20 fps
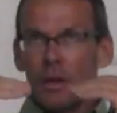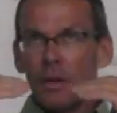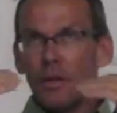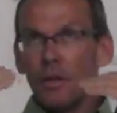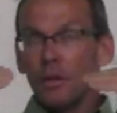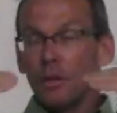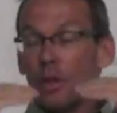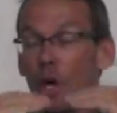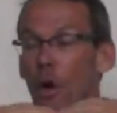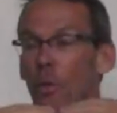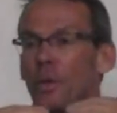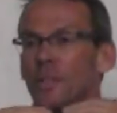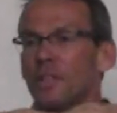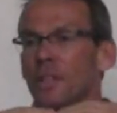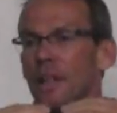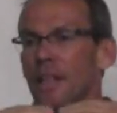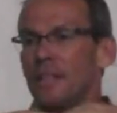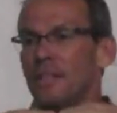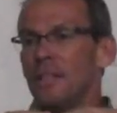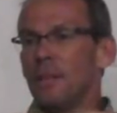or the
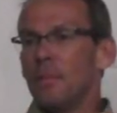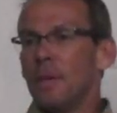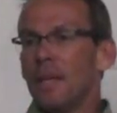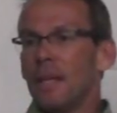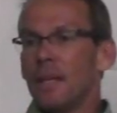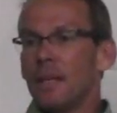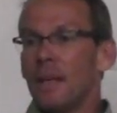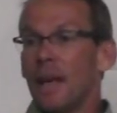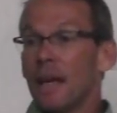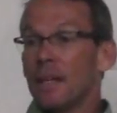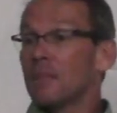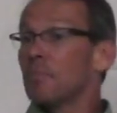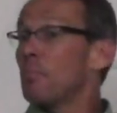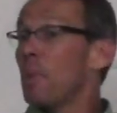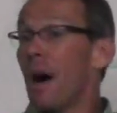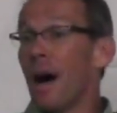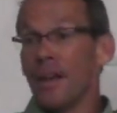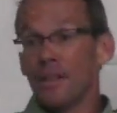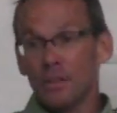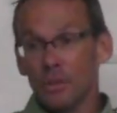lowest glycemic index
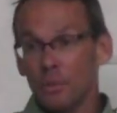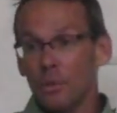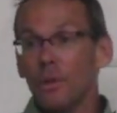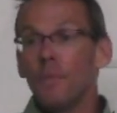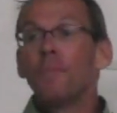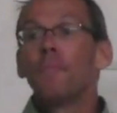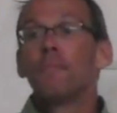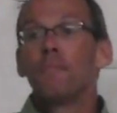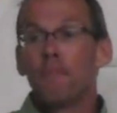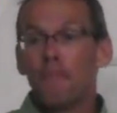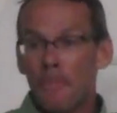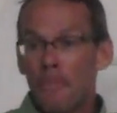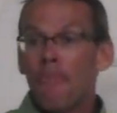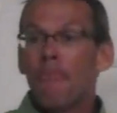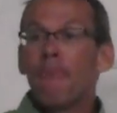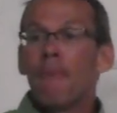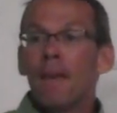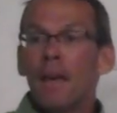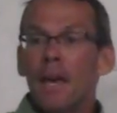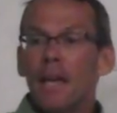possible.
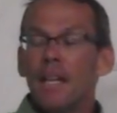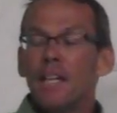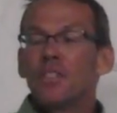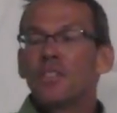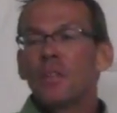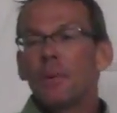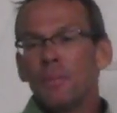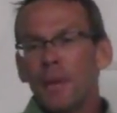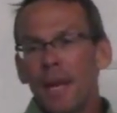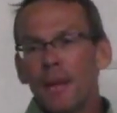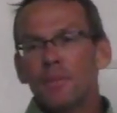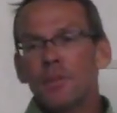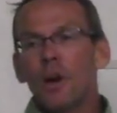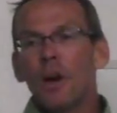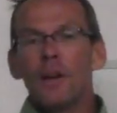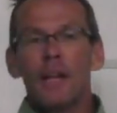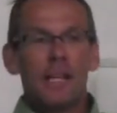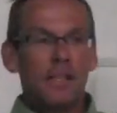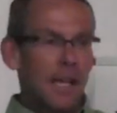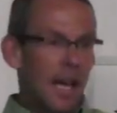And it's sometimes
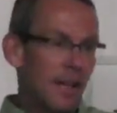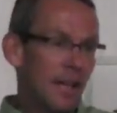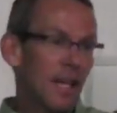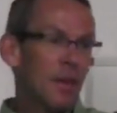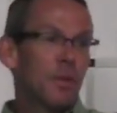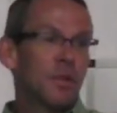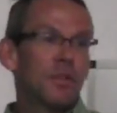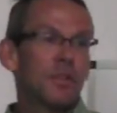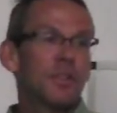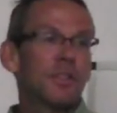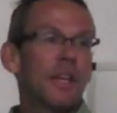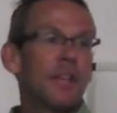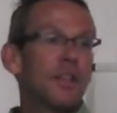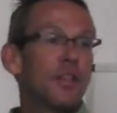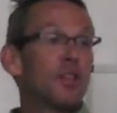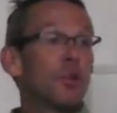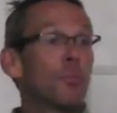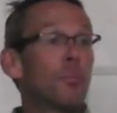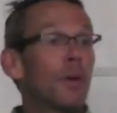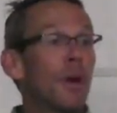hard. That's, I like what you're saying
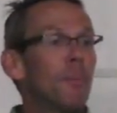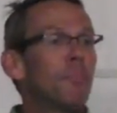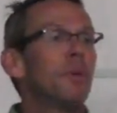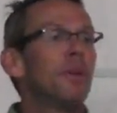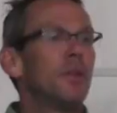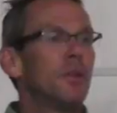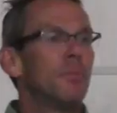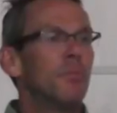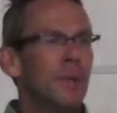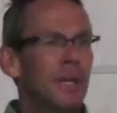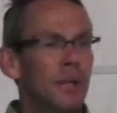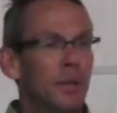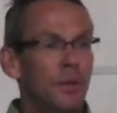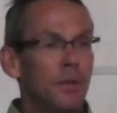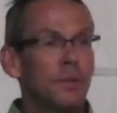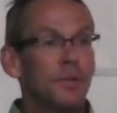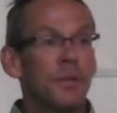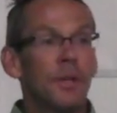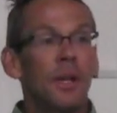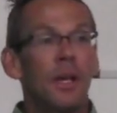that you're prepping your
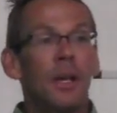meals.